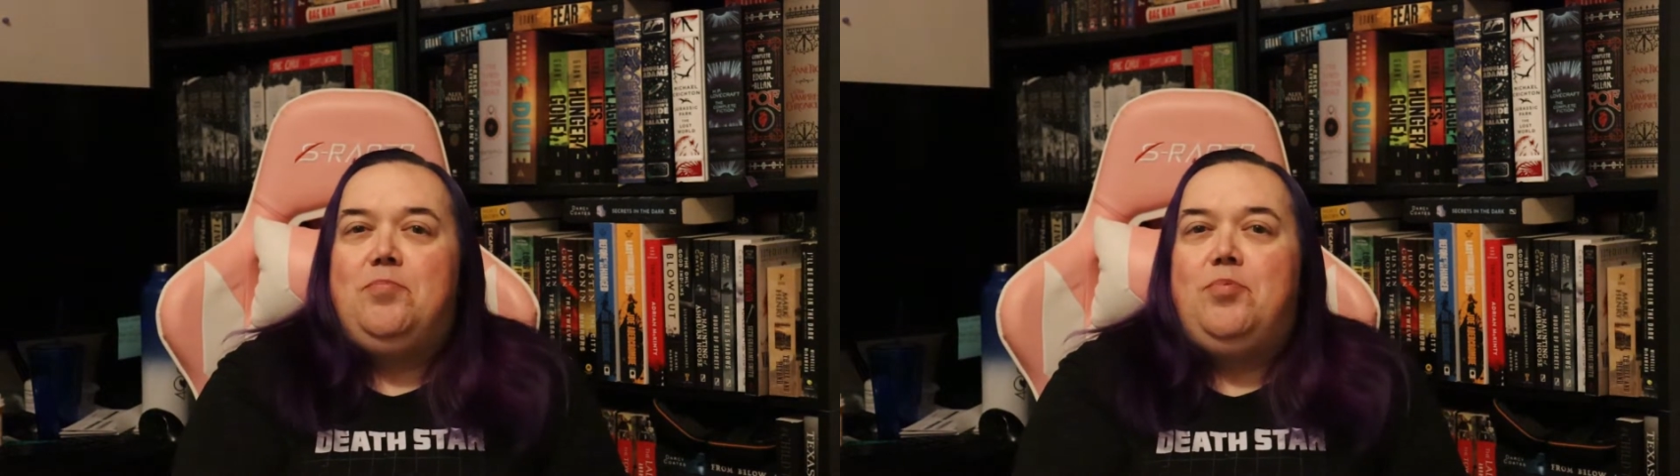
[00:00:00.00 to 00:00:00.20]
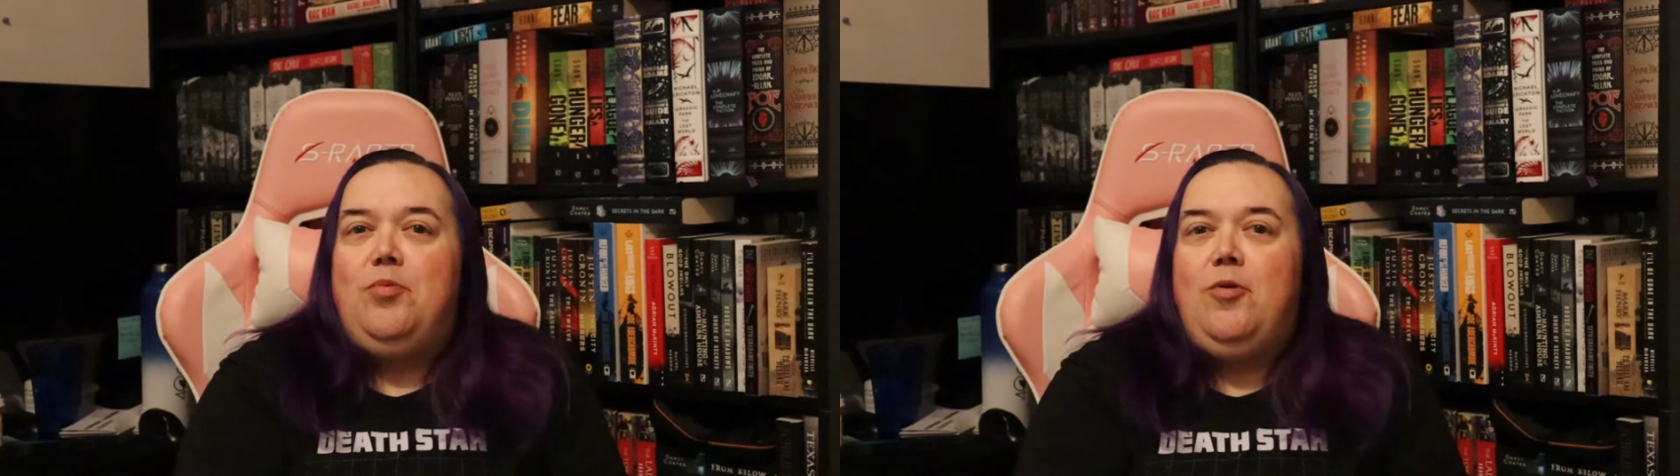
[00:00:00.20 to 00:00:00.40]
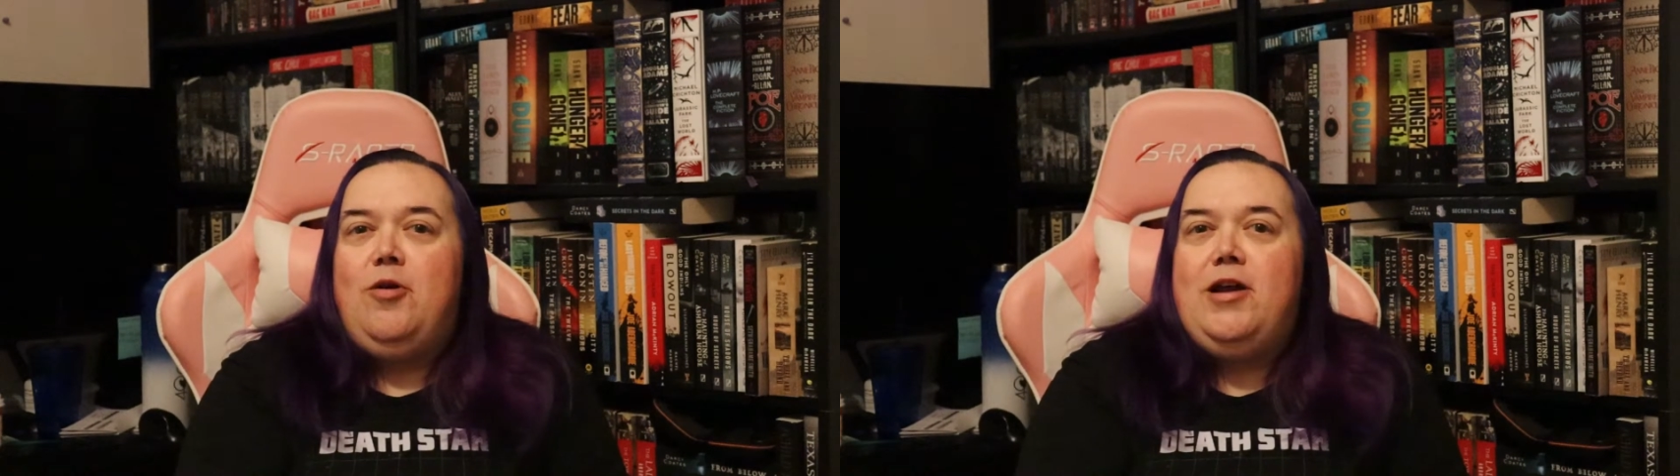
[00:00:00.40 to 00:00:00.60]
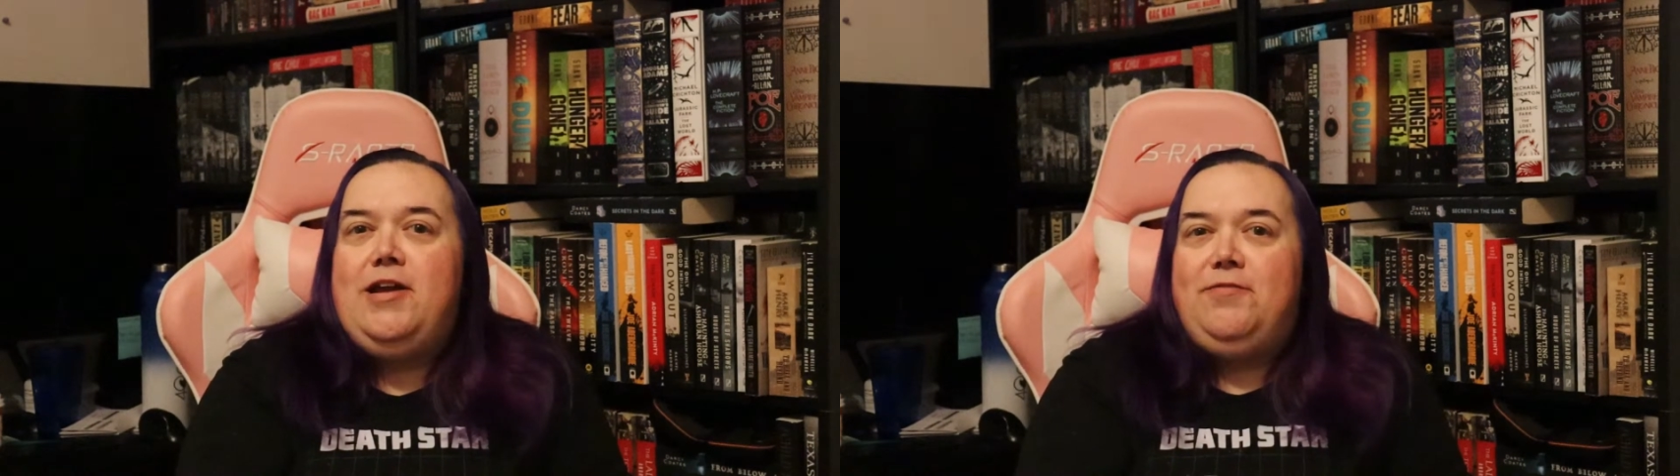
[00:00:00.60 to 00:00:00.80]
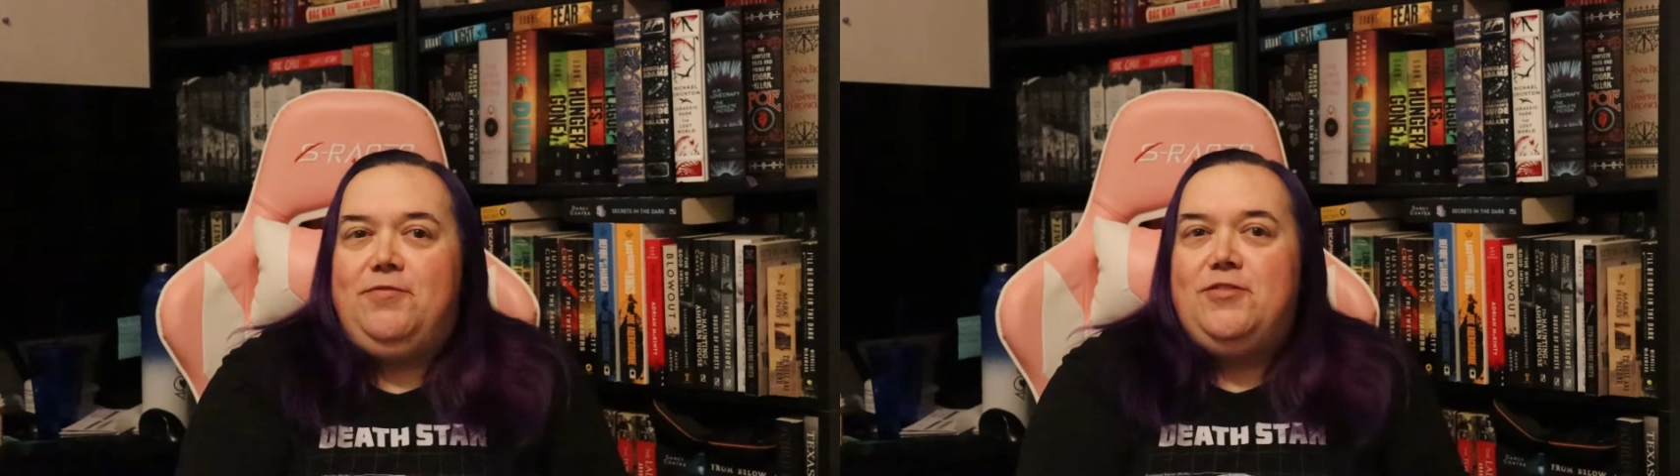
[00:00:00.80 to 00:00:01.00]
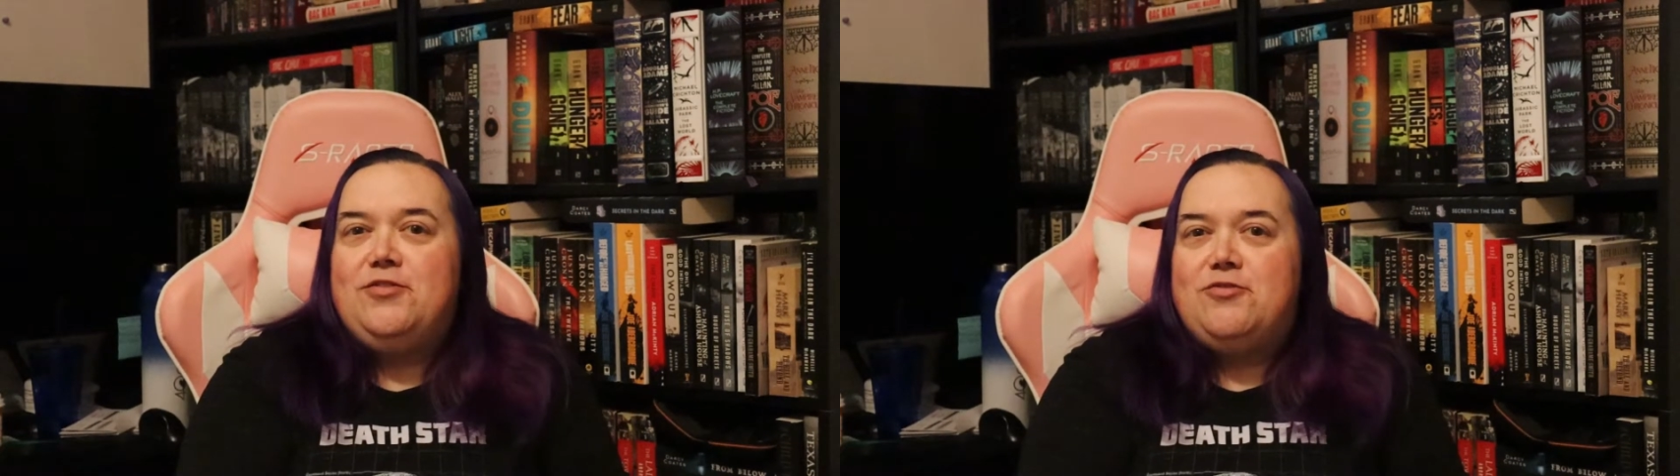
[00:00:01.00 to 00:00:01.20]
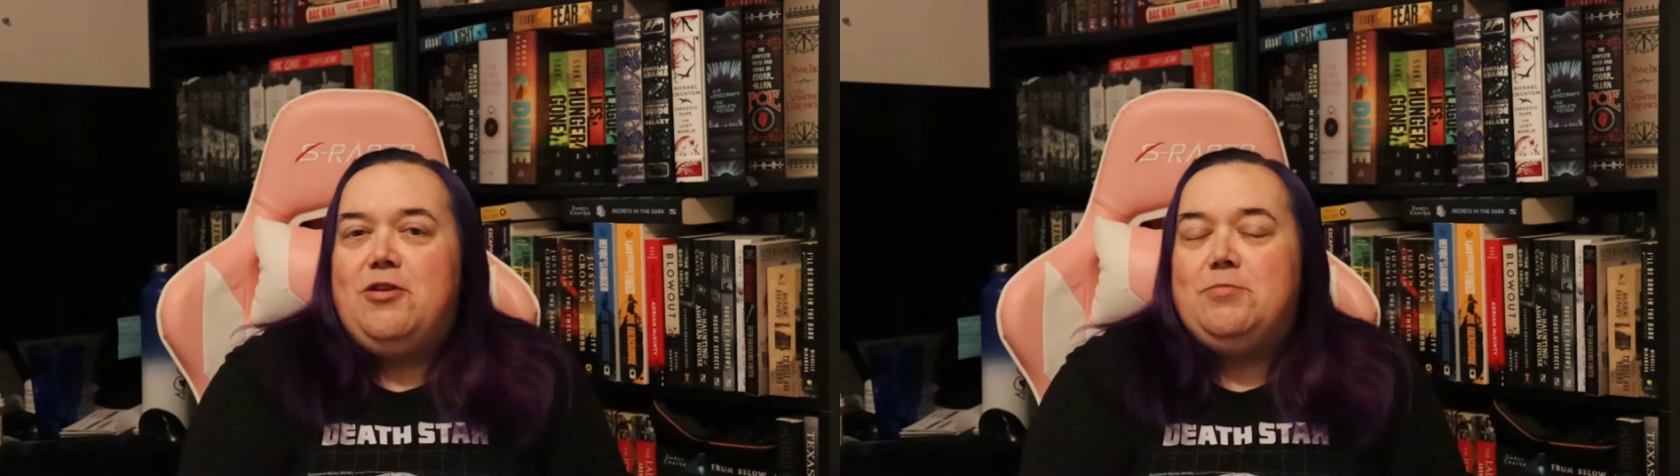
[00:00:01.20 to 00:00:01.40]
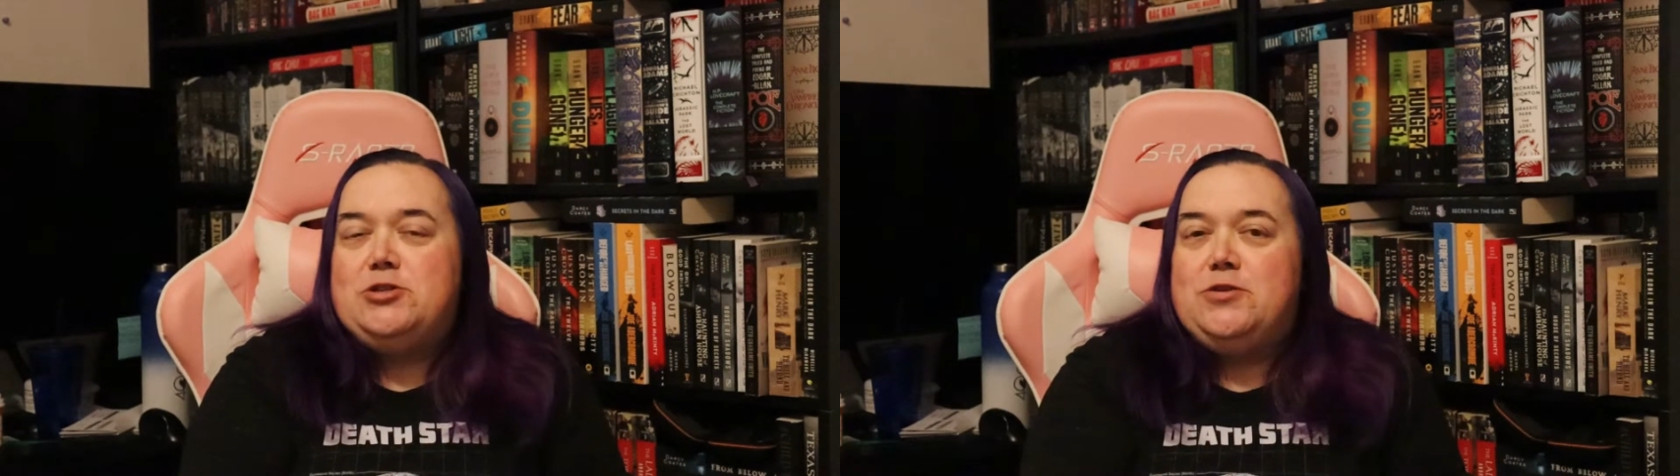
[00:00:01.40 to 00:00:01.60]
brief
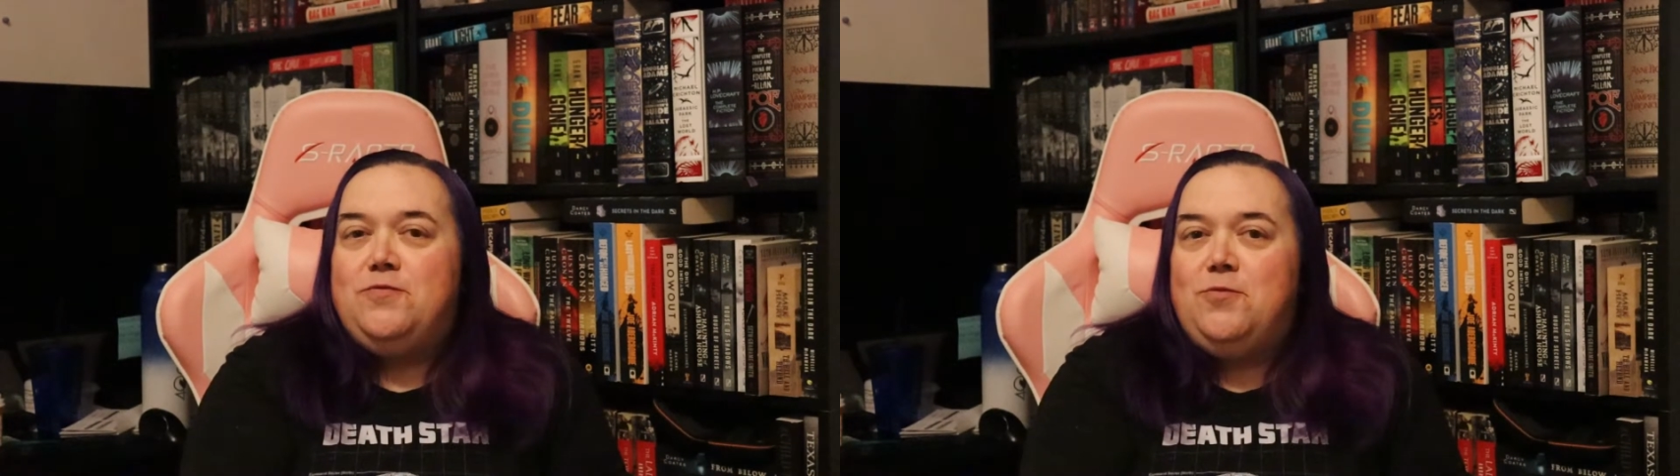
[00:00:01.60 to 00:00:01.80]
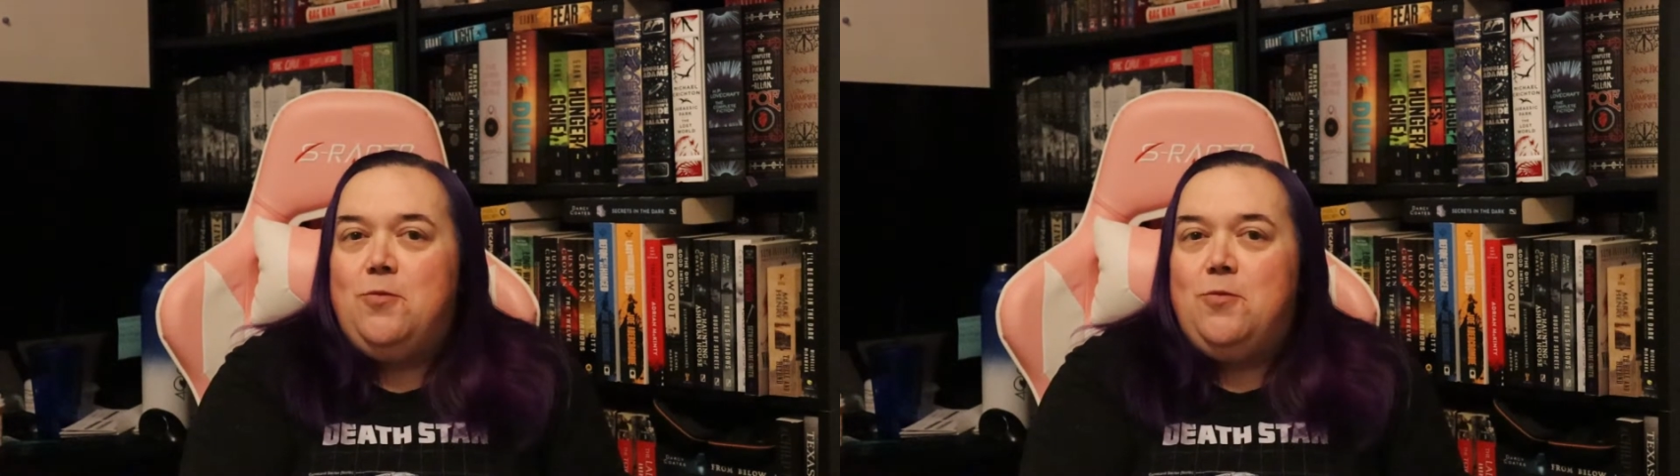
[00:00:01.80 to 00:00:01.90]
description of